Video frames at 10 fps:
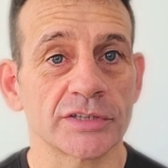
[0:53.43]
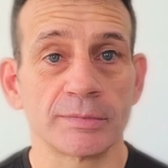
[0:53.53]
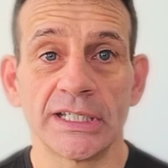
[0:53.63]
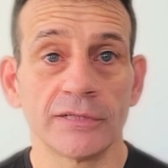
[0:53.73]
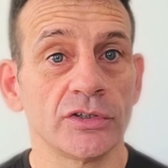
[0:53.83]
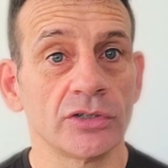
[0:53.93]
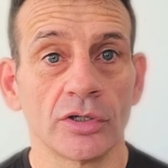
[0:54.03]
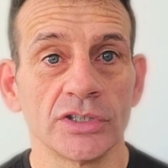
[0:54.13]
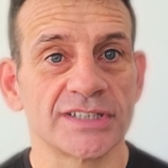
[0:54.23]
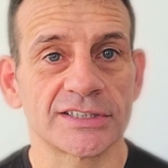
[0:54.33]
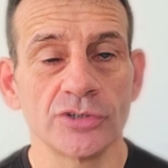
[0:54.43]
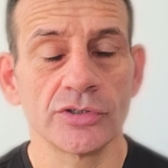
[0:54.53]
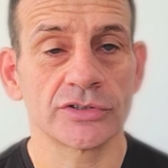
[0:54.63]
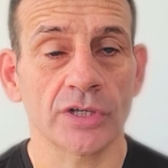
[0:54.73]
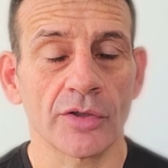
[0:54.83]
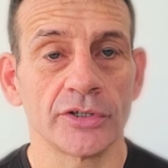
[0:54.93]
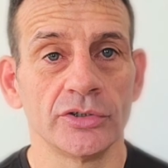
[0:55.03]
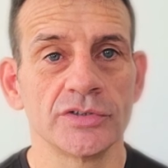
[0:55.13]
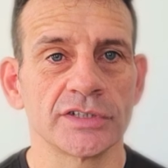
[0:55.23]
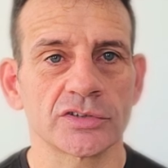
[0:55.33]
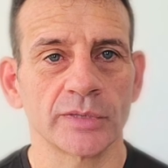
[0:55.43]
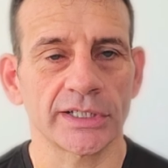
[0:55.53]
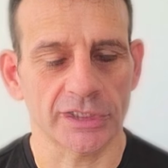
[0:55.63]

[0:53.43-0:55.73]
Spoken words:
As many of you know, you saw the news this week,